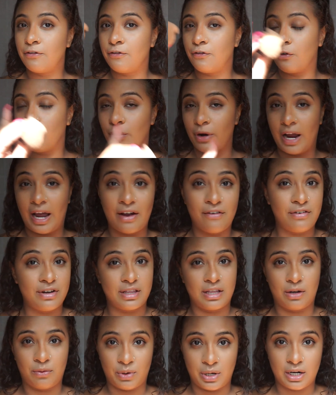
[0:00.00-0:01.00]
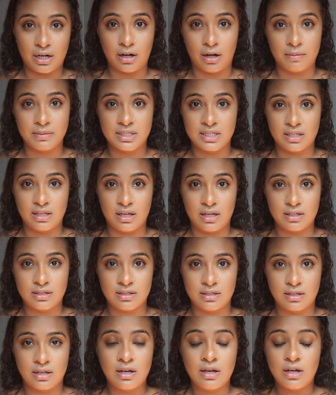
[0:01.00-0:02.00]
for everything when it comes to
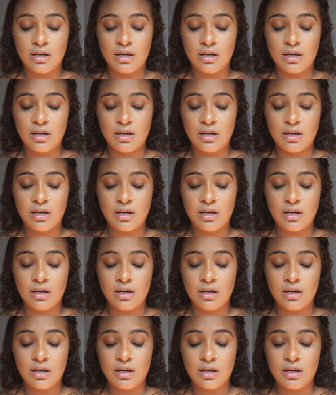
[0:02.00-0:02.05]
this.